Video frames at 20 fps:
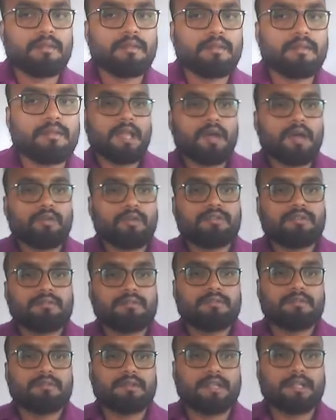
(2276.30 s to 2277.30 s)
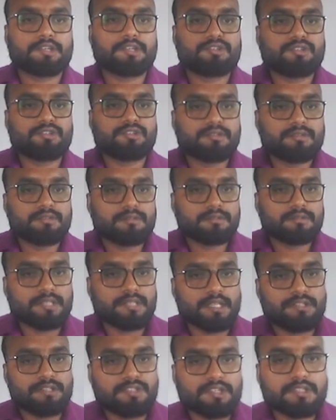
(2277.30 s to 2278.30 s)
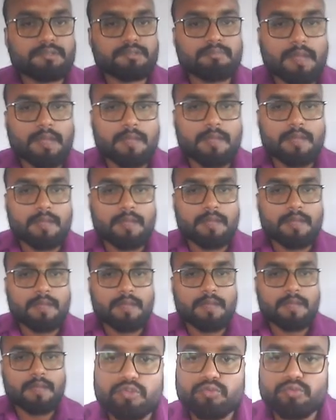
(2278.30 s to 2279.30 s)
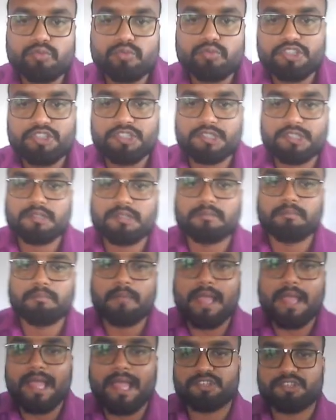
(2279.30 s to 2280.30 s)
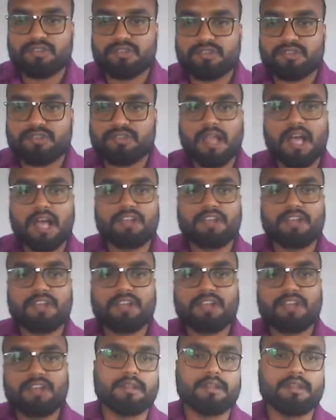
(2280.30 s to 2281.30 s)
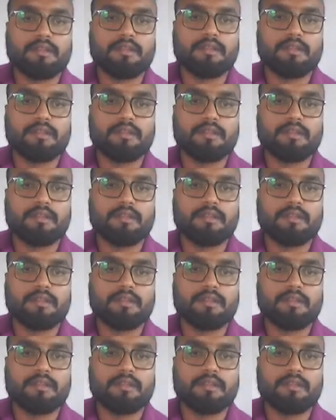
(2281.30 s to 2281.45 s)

Now next sentence. My brother was watching the match last evening.